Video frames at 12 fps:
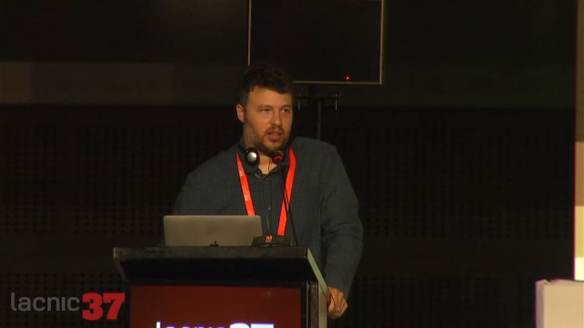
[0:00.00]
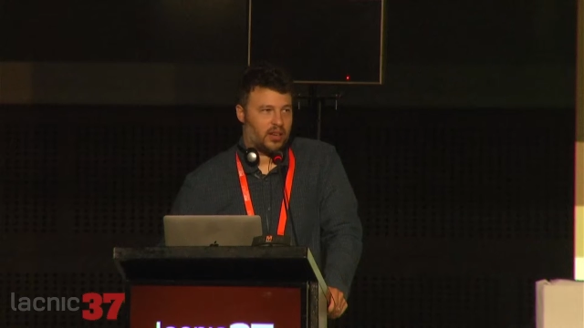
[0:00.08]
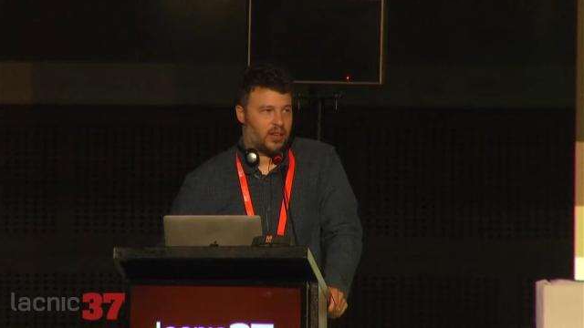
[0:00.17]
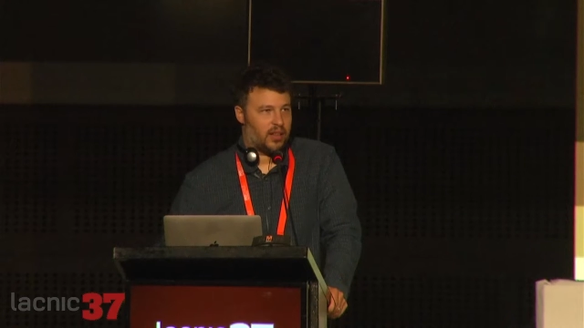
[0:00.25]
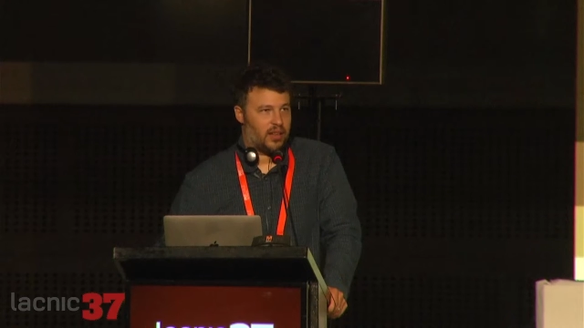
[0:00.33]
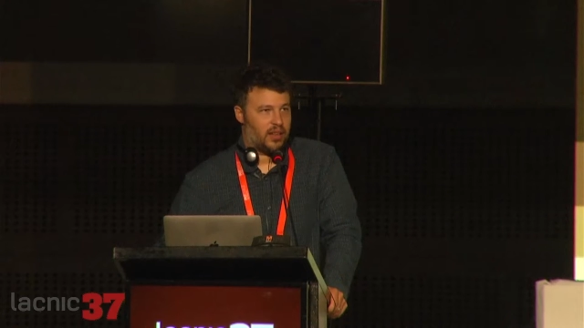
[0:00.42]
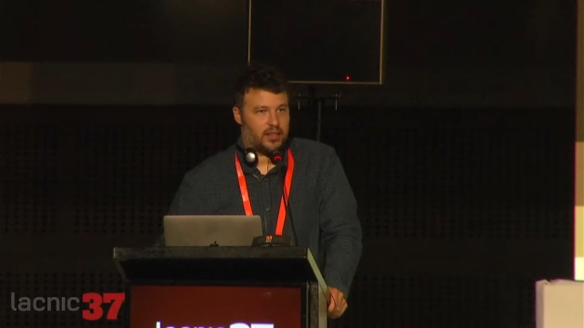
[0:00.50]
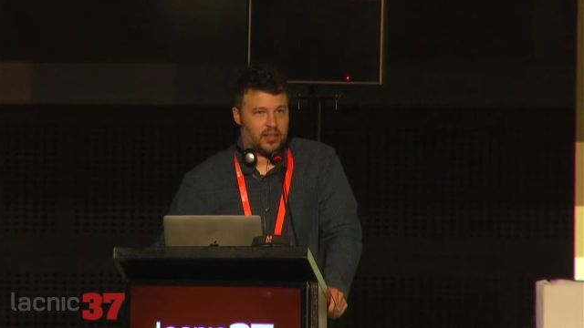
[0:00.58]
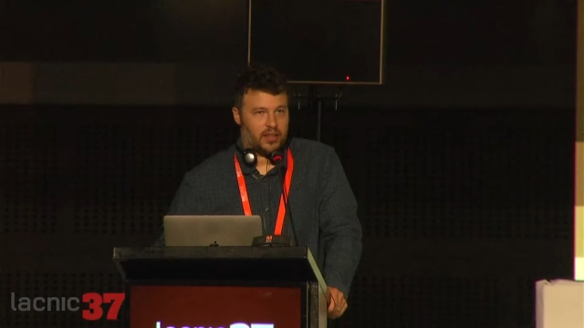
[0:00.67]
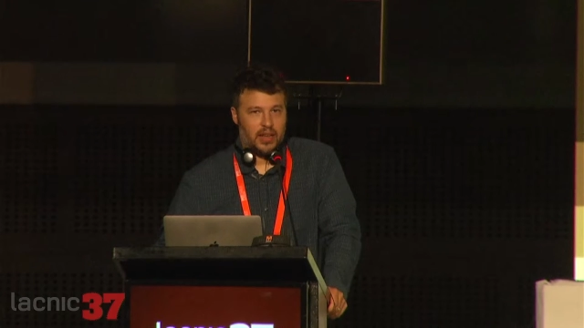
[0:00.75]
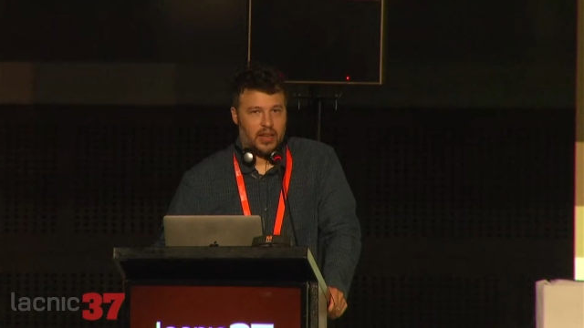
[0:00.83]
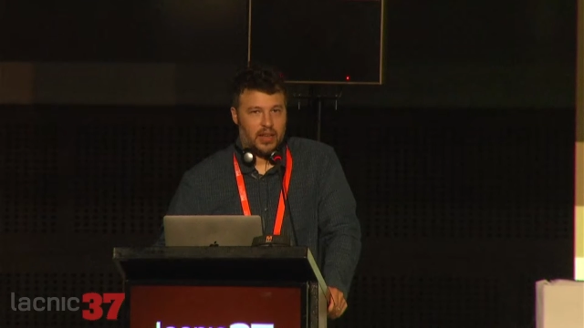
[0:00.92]
what the
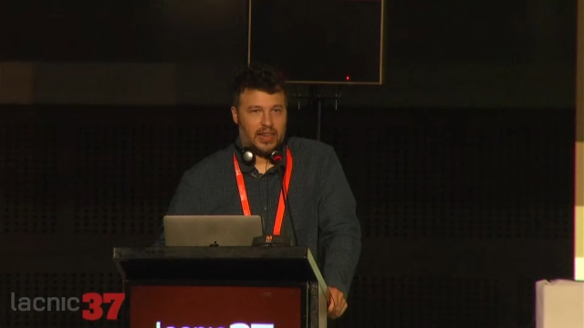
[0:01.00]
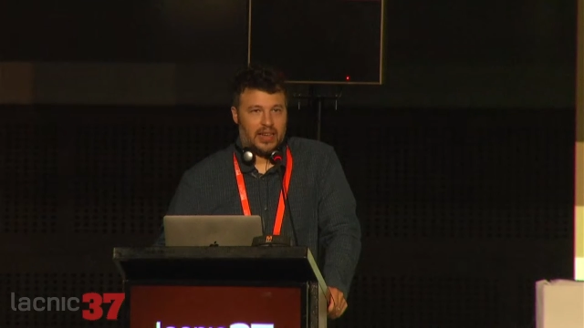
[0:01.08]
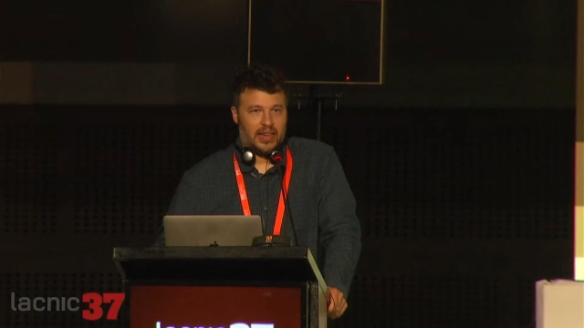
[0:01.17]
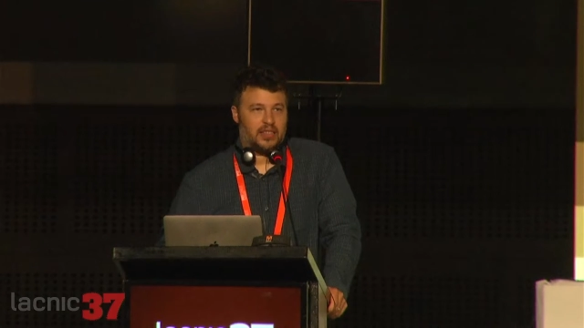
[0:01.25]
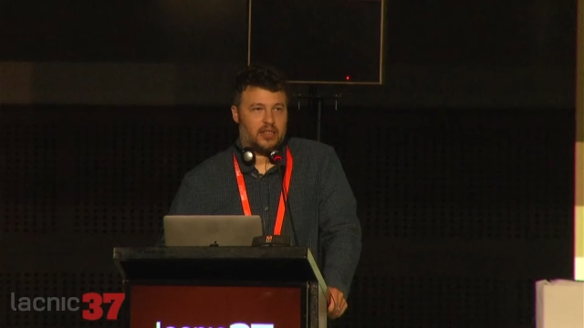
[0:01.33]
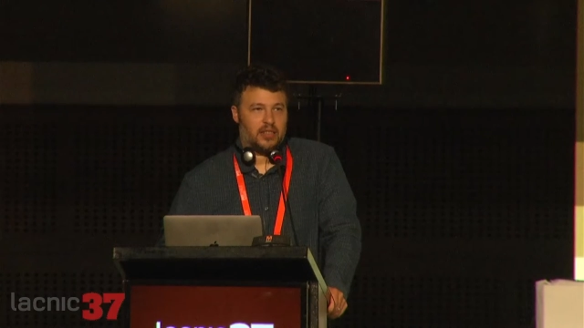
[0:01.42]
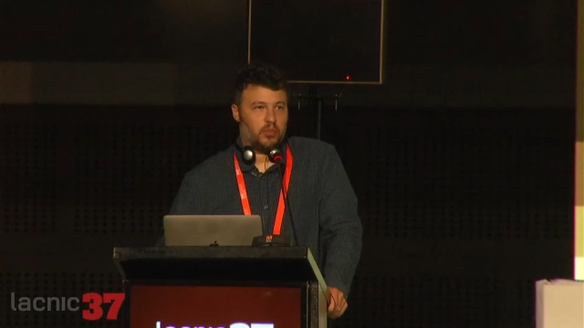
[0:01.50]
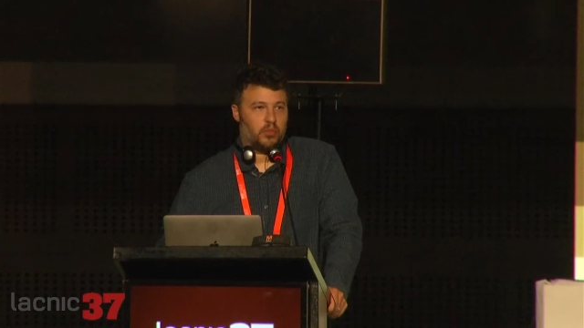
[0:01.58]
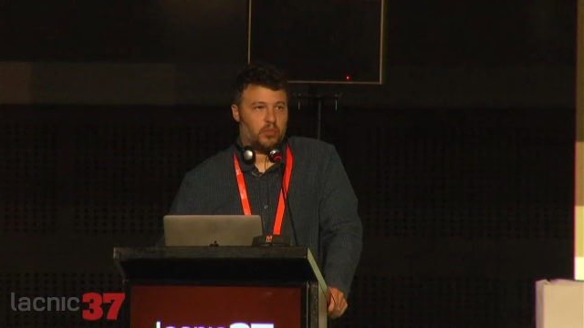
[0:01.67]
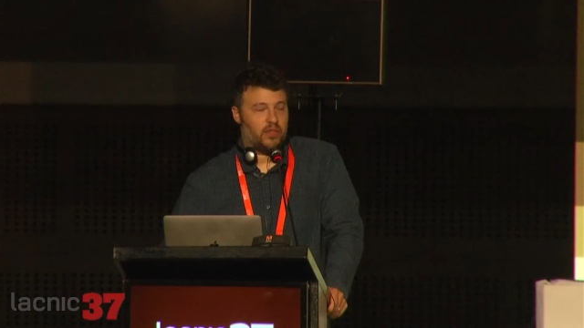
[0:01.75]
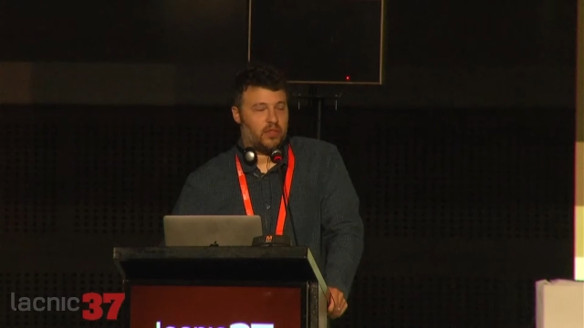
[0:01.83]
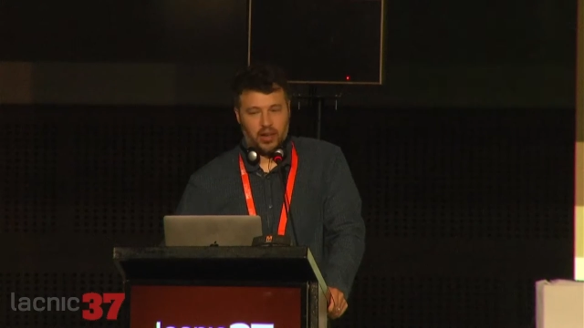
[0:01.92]
policy proposal
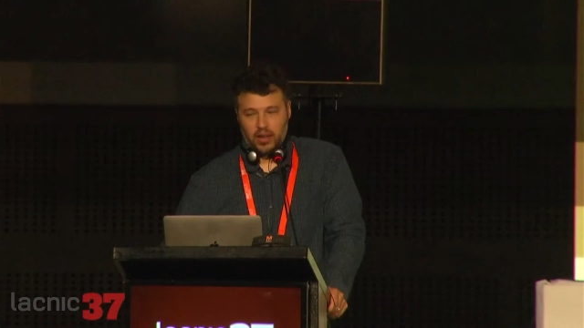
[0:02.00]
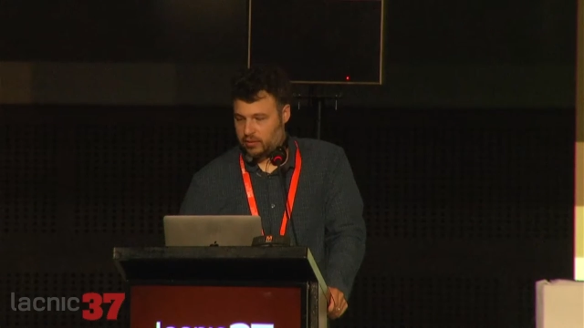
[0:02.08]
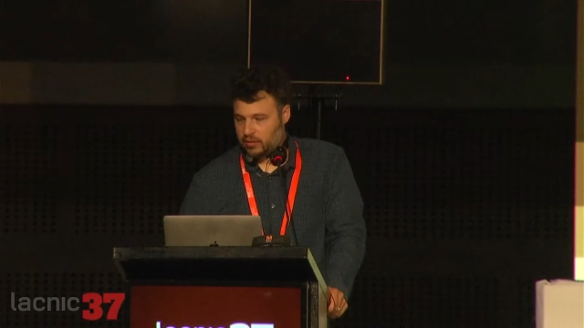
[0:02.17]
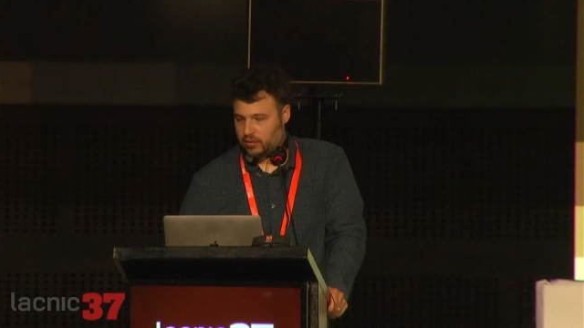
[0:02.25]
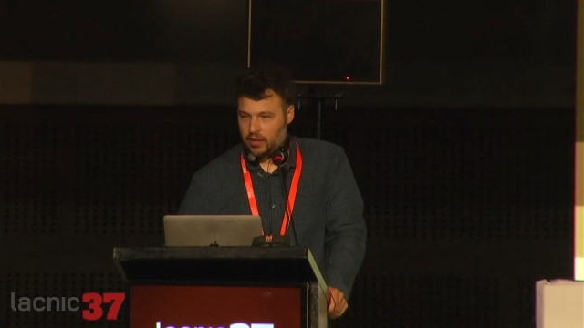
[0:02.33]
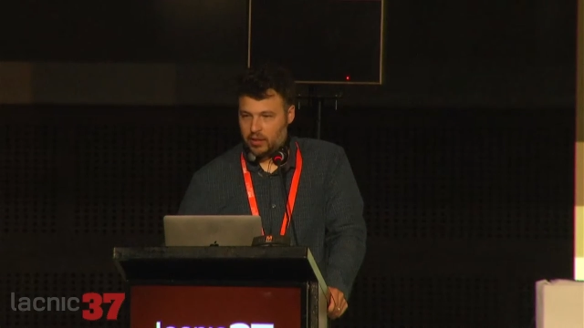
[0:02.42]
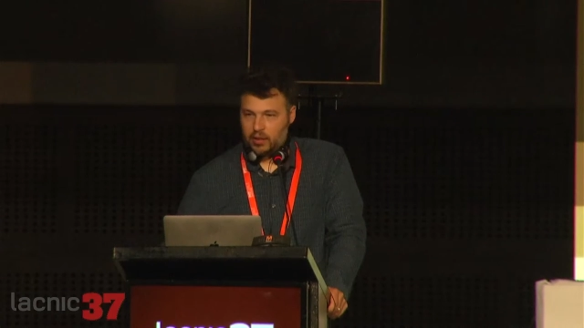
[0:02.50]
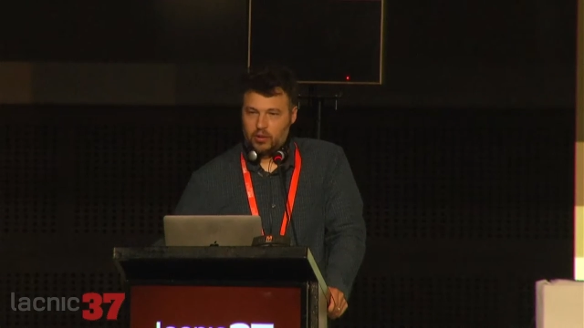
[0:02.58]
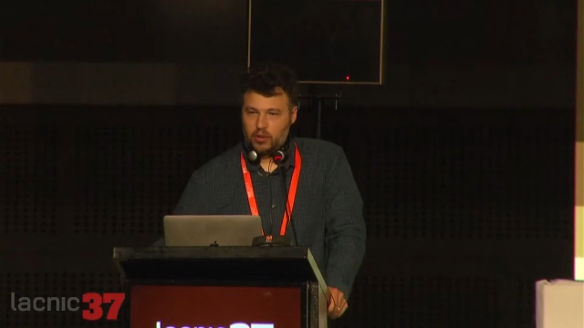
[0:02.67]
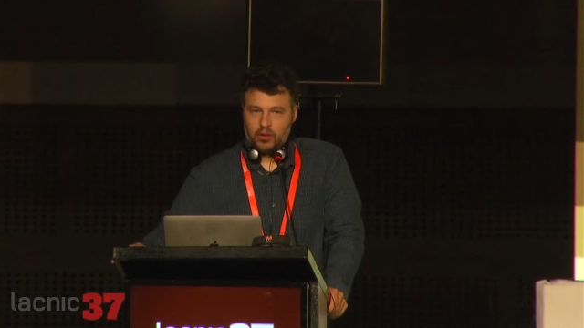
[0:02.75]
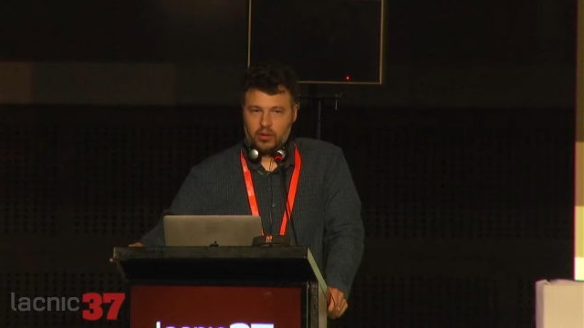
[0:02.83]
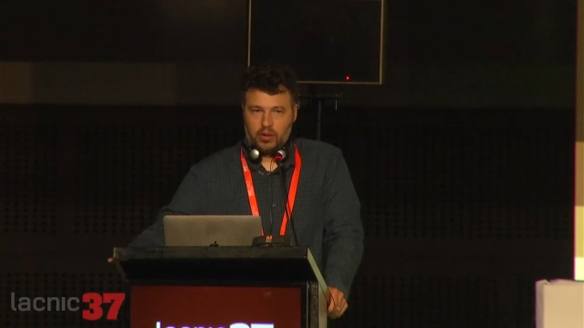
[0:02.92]
attempts to
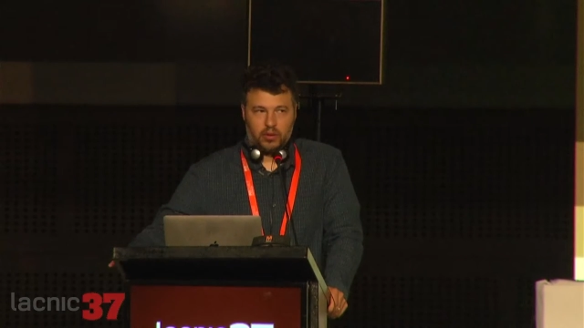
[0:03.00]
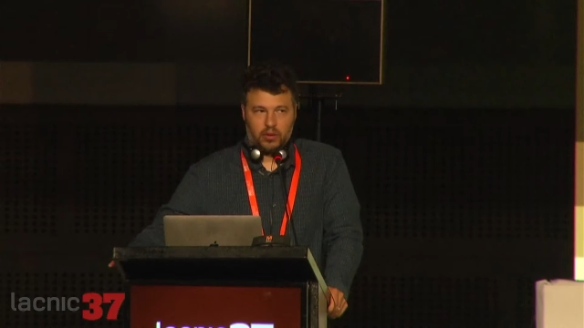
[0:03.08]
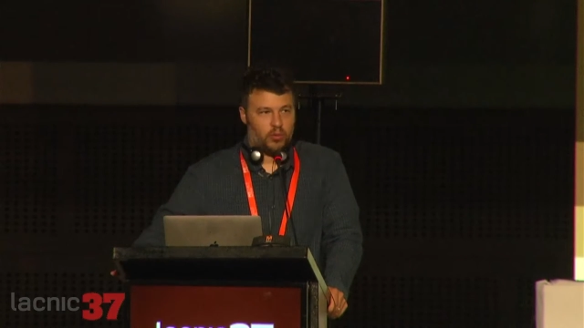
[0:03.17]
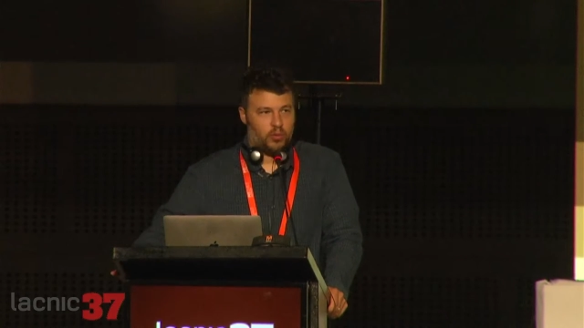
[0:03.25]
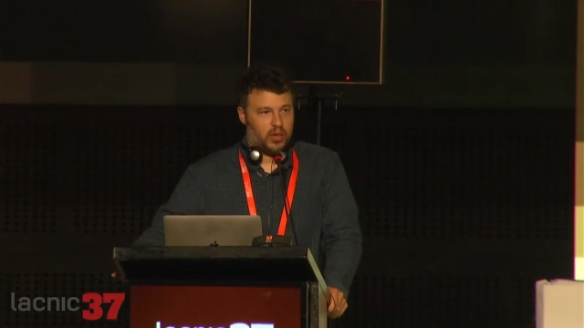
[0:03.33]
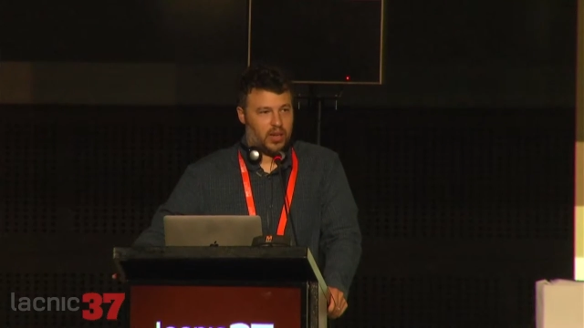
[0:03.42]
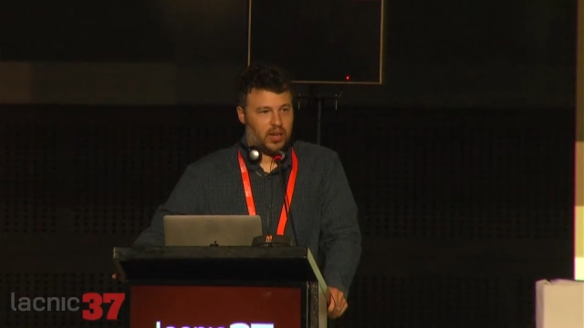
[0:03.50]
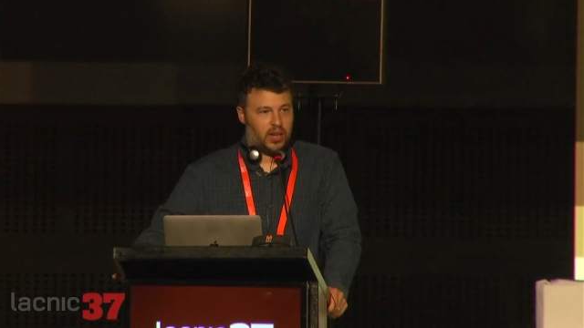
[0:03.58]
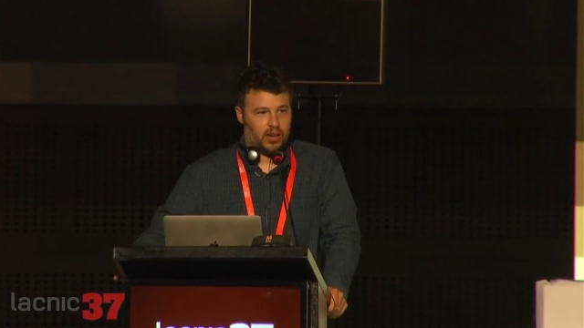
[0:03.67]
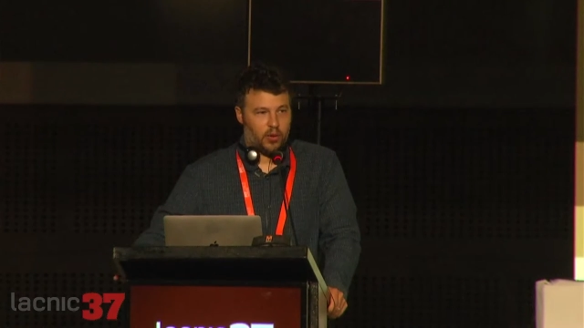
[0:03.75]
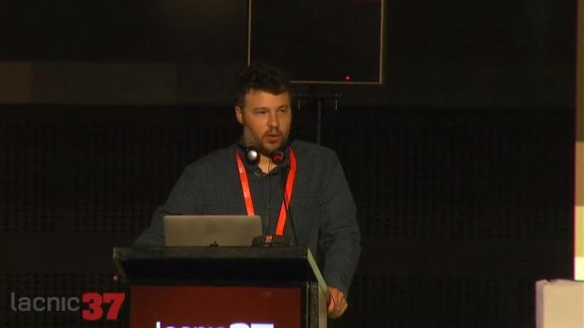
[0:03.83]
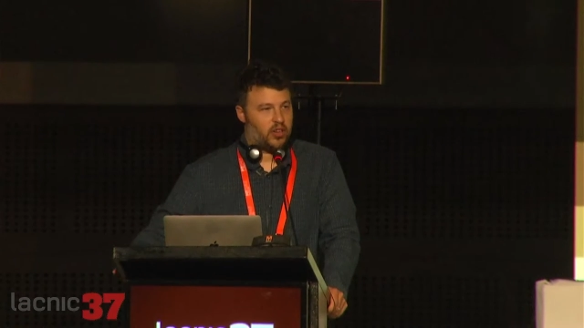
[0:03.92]
do is
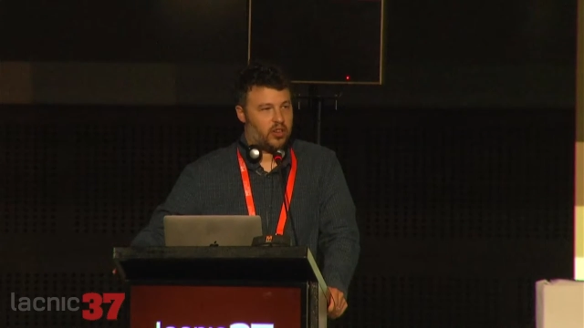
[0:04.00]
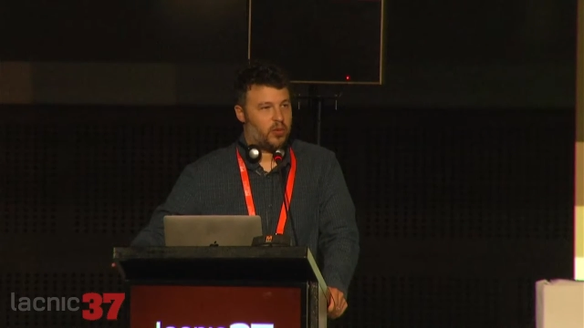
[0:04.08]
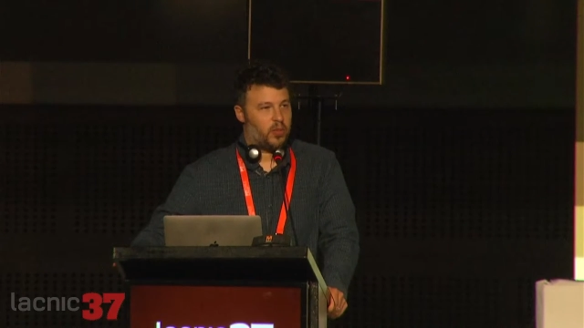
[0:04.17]
to